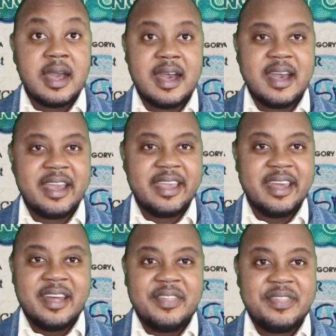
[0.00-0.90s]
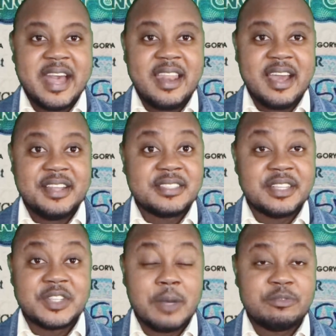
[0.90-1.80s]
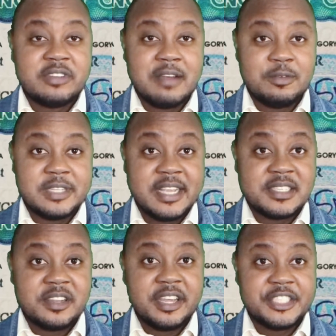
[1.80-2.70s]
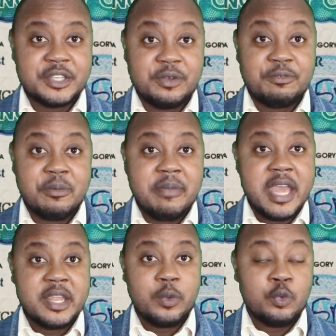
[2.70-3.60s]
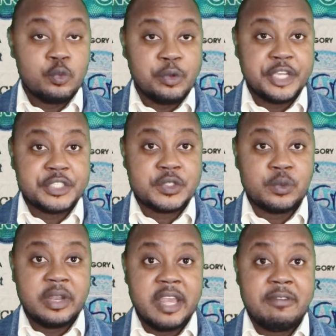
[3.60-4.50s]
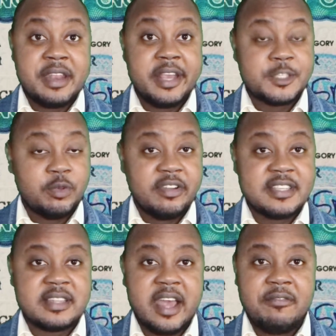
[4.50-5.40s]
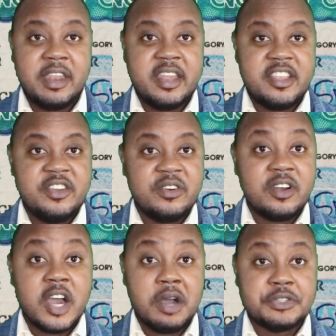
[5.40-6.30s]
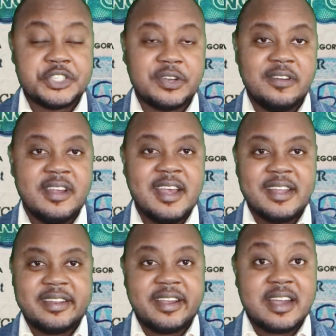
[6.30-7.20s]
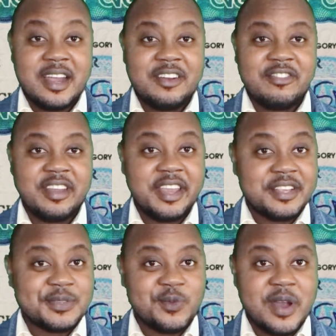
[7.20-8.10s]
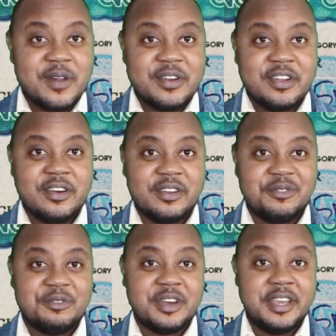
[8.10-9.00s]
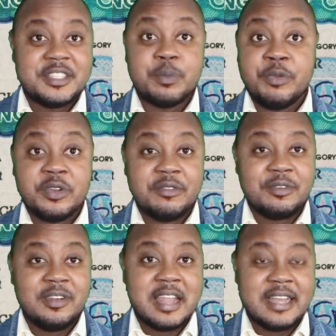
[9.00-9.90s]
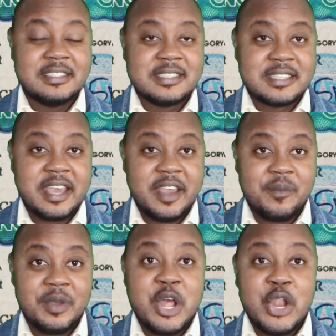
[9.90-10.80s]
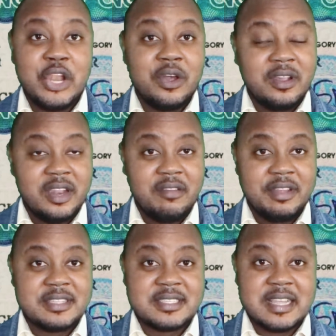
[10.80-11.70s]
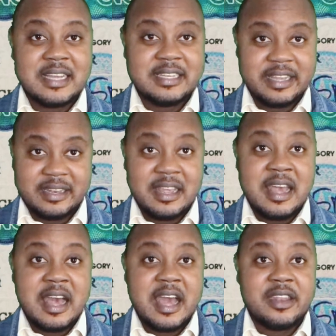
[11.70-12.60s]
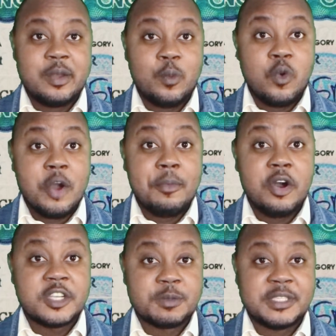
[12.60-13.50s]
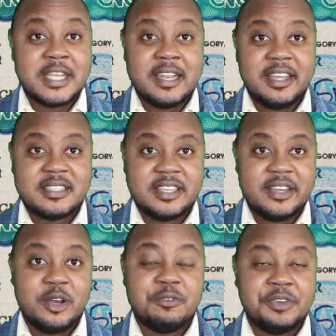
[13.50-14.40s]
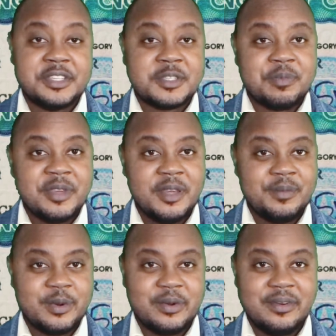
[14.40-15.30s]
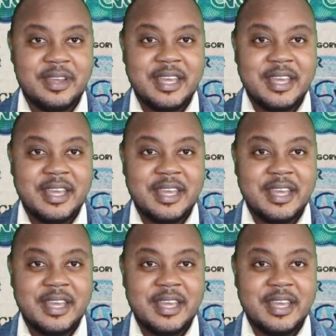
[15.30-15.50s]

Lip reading: Hi, Thailand is a top travel destination for many who wish to live and experience life in a new culture. The country is well known for its beautiful landscape, low living standard, and the warm hospitality of its people.